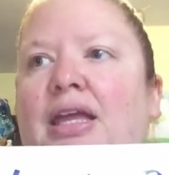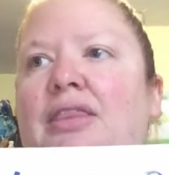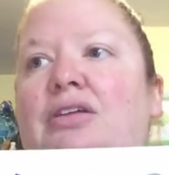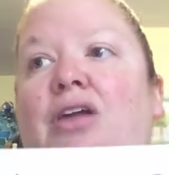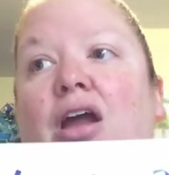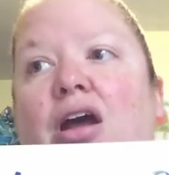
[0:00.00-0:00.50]

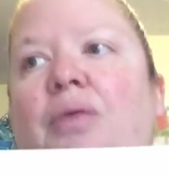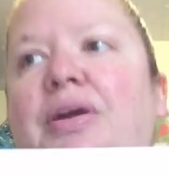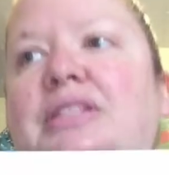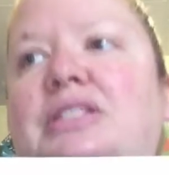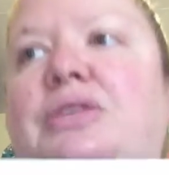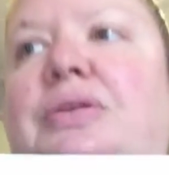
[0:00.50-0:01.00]
They're not
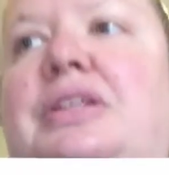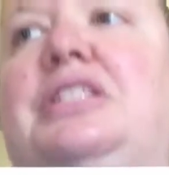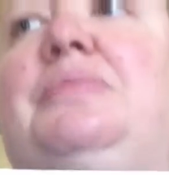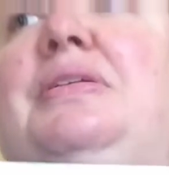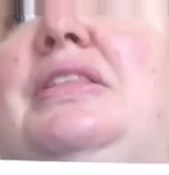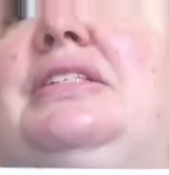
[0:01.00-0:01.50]
always going
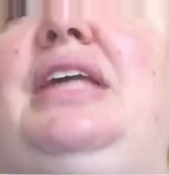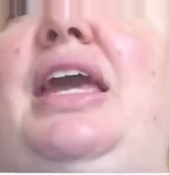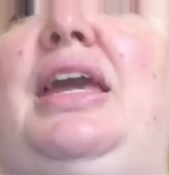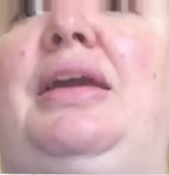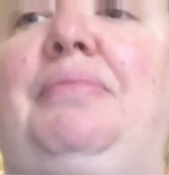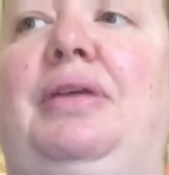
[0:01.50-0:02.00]
to be the
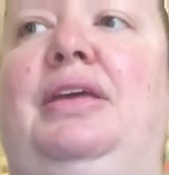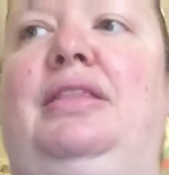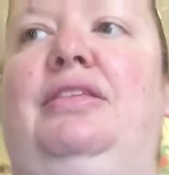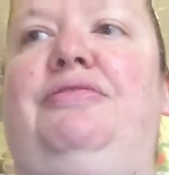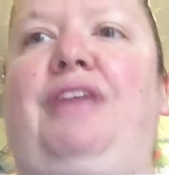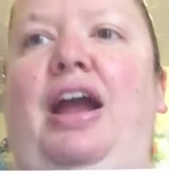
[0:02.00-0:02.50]
same
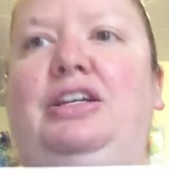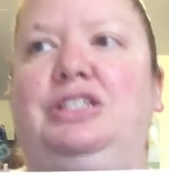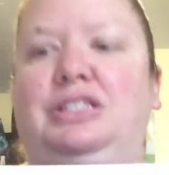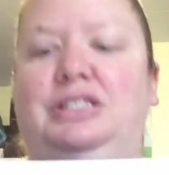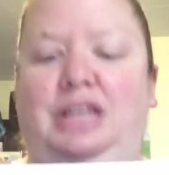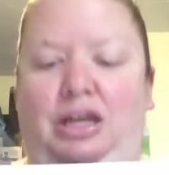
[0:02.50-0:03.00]
in the
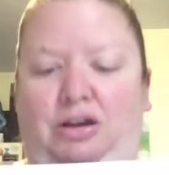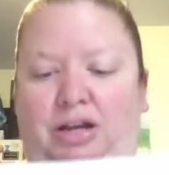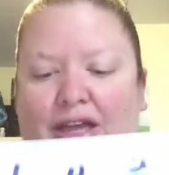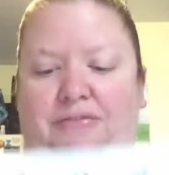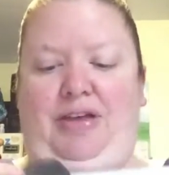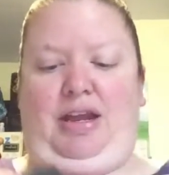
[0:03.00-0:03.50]
fractions that you're
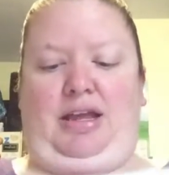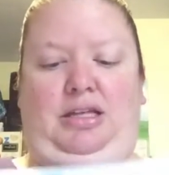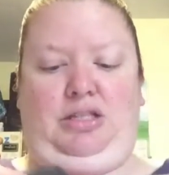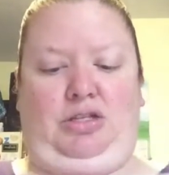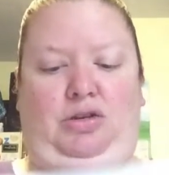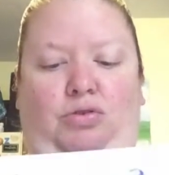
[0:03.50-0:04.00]
given,
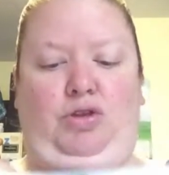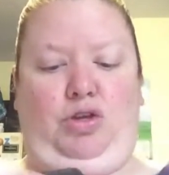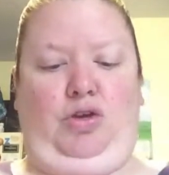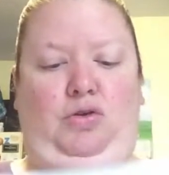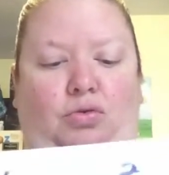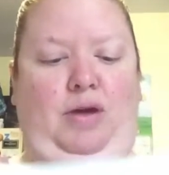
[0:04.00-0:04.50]
and so
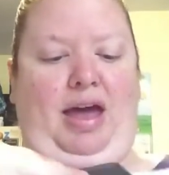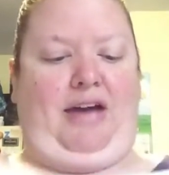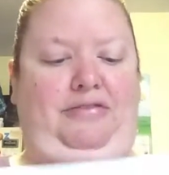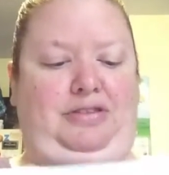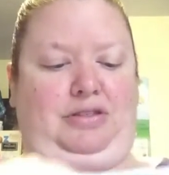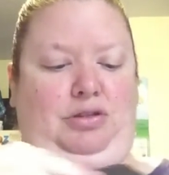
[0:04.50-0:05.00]
you
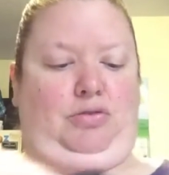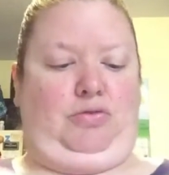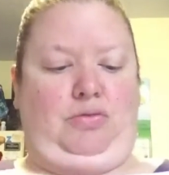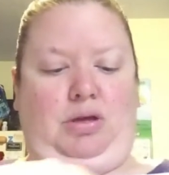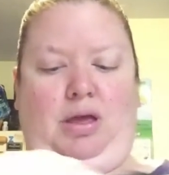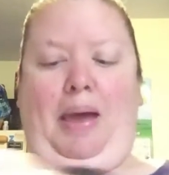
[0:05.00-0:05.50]
have to